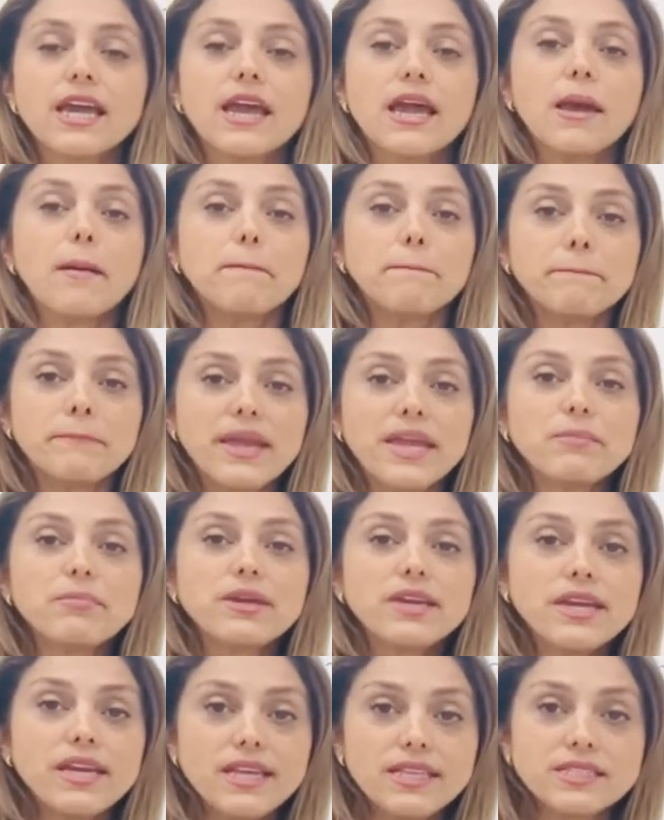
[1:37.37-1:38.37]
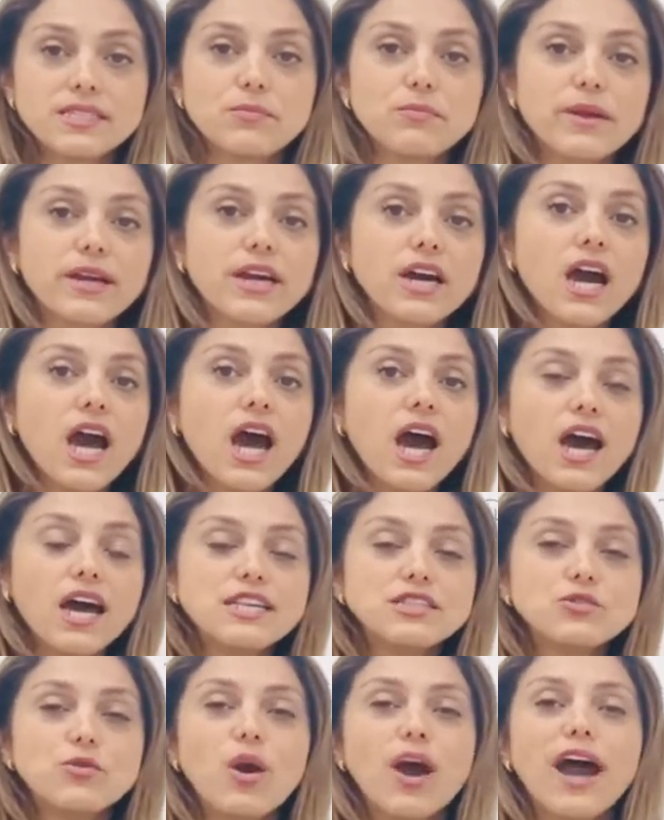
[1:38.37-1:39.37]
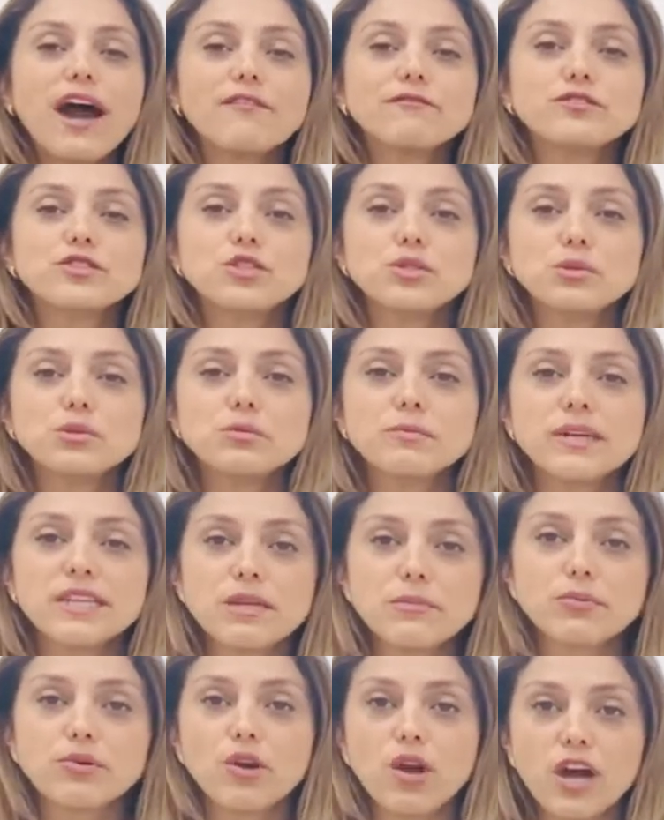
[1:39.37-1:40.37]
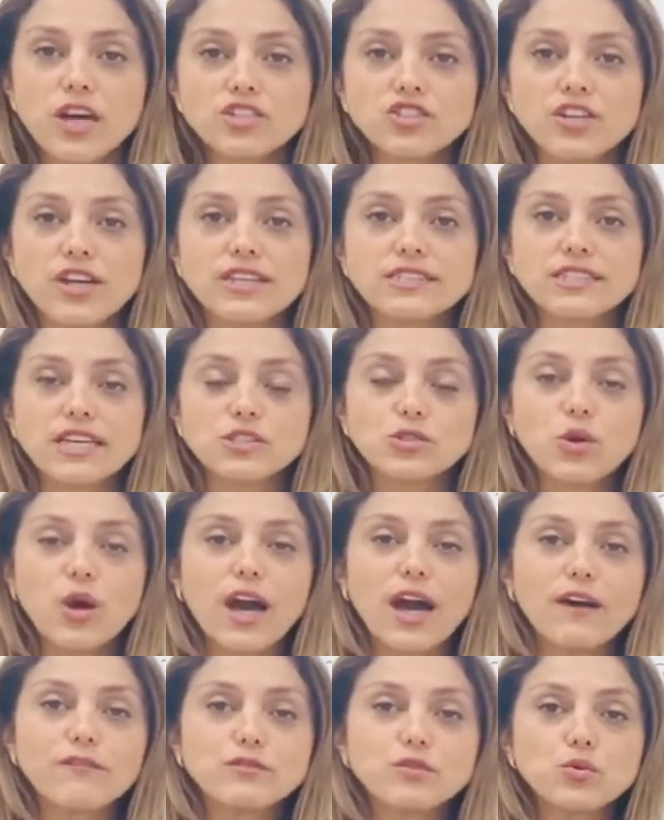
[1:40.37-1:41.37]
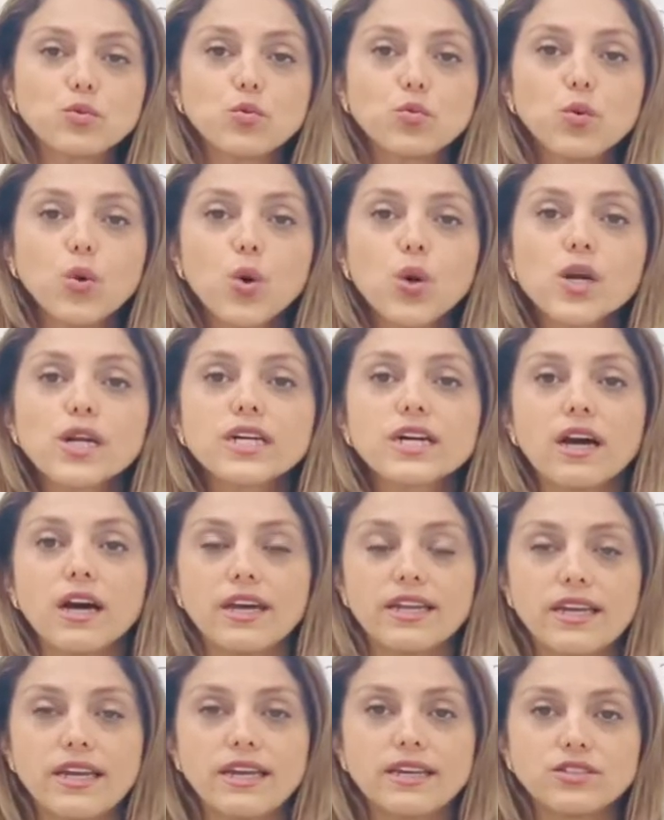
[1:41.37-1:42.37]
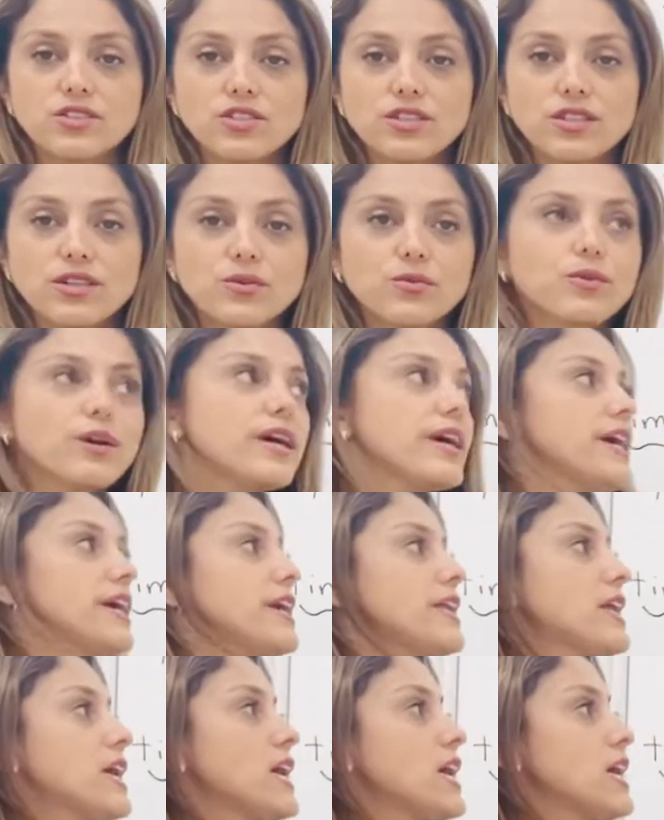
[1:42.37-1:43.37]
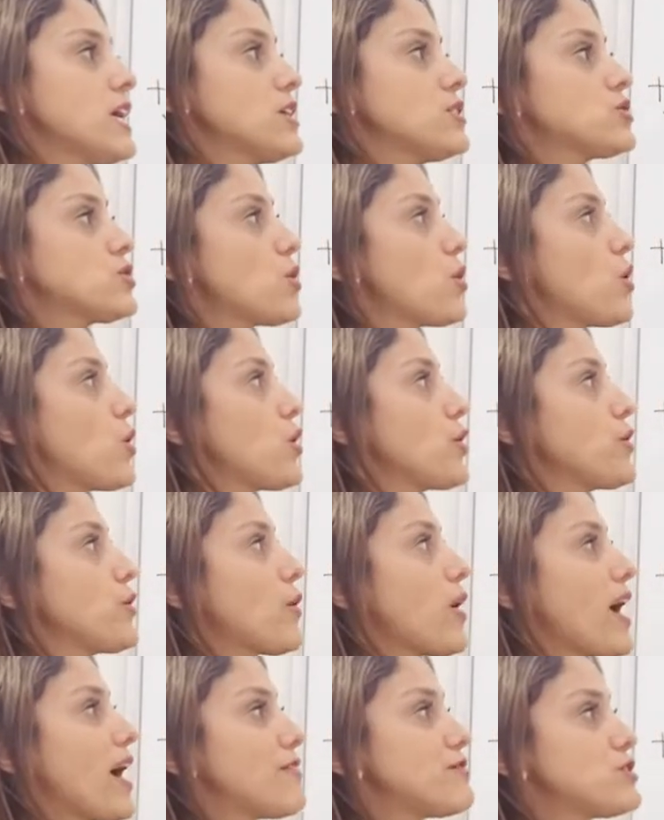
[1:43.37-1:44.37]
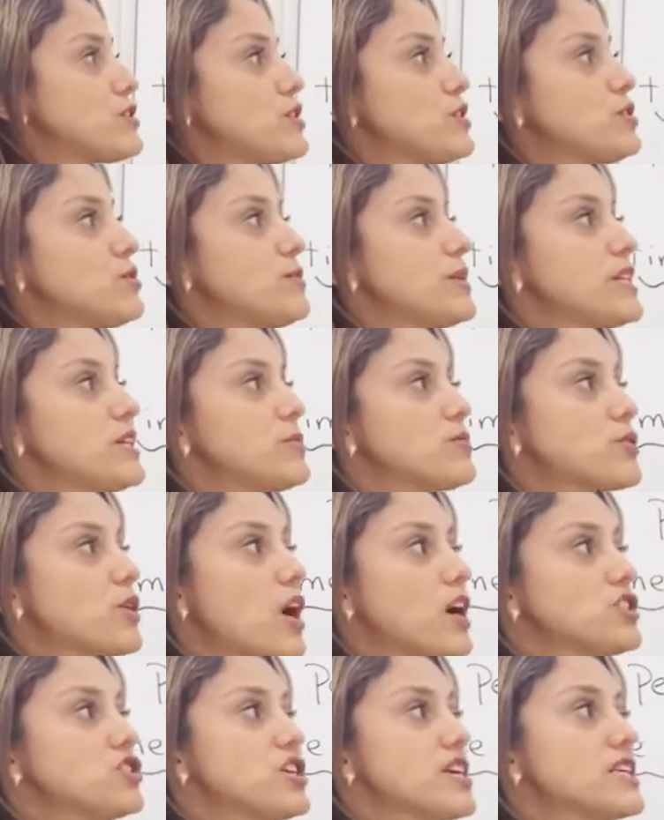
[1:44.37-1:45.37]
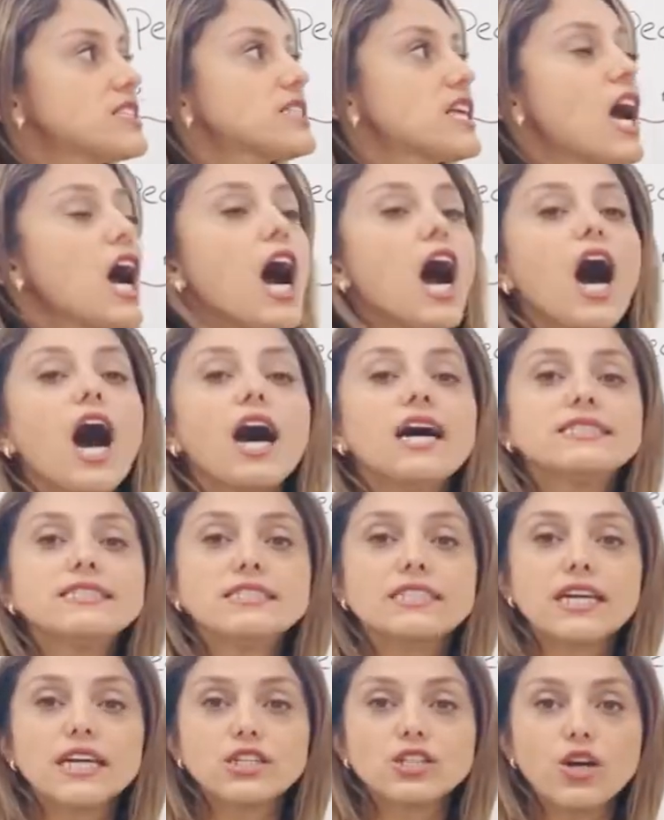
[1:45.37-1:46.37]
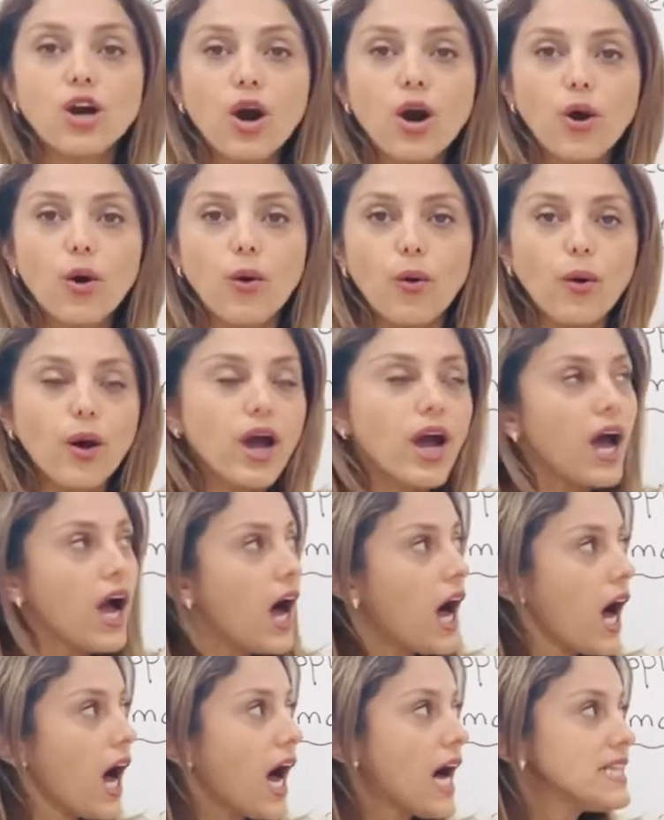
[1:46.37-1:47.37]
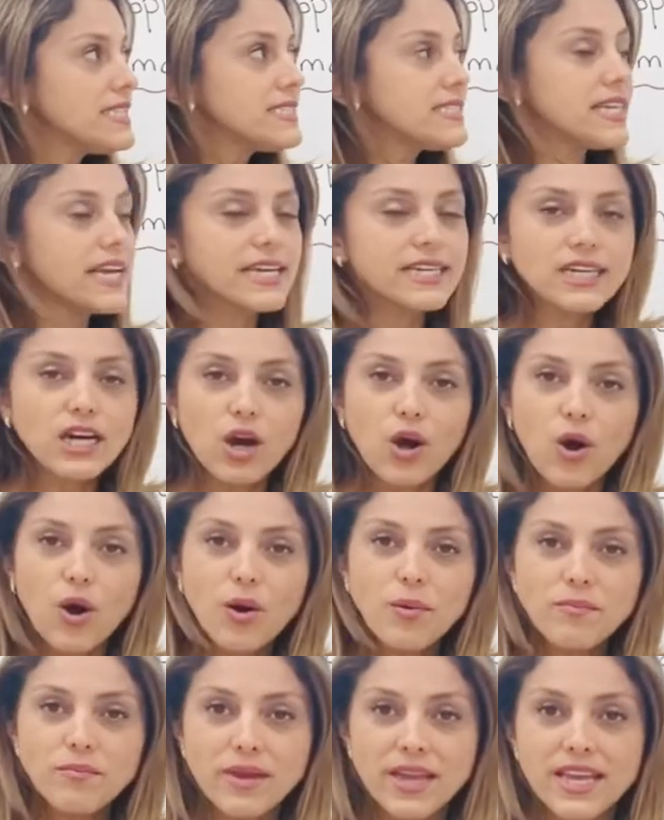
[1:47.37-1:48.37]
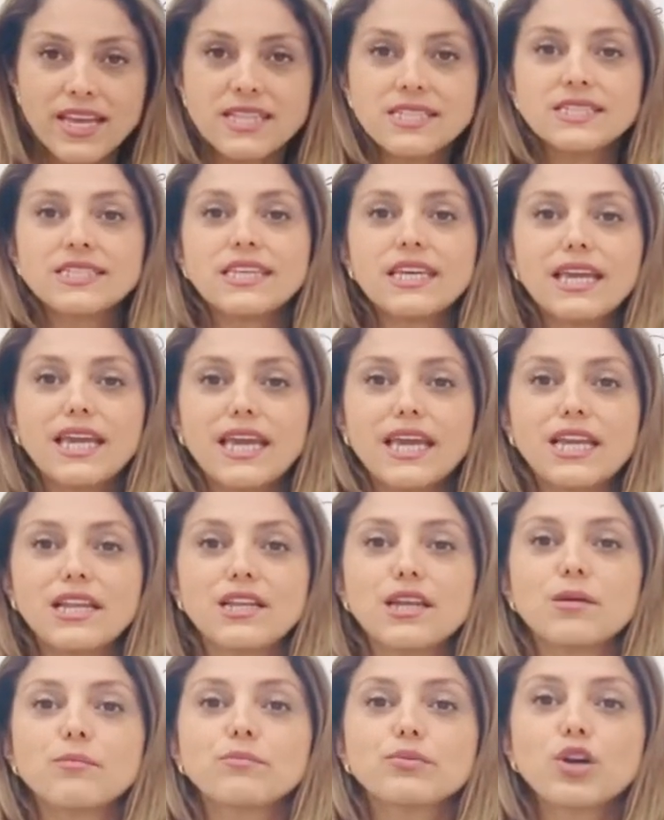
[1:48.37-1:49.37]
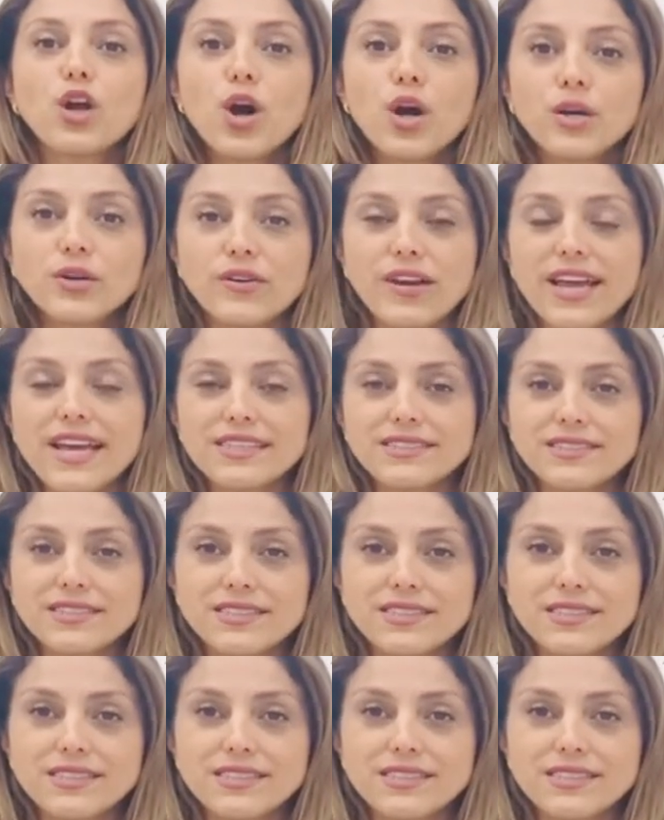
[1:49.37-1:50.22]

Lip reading: maybe it's because you have too many projects that you have to work on it, right? So you have too many projects on the go. On the go means in progress.